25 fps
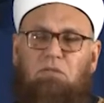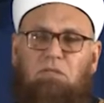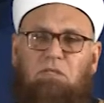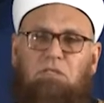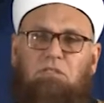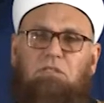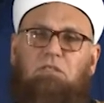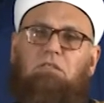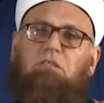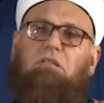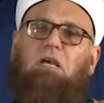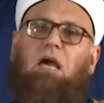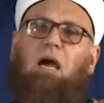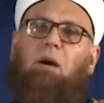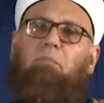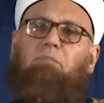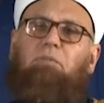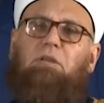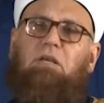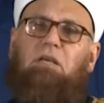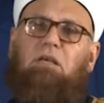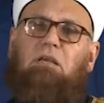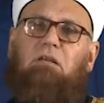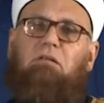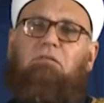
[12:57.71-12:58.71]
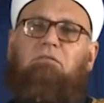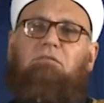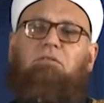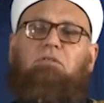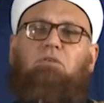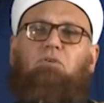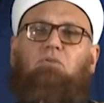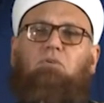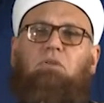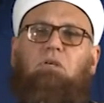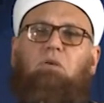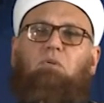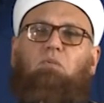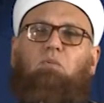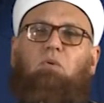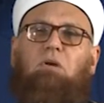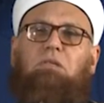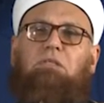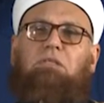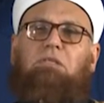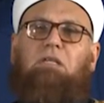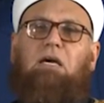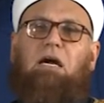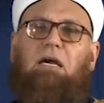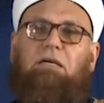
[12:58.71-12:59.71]
this is happening during
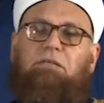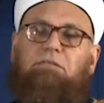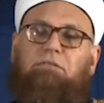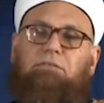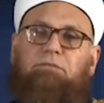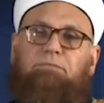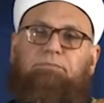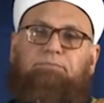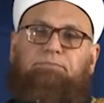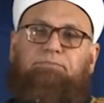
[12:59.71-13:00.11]
one night.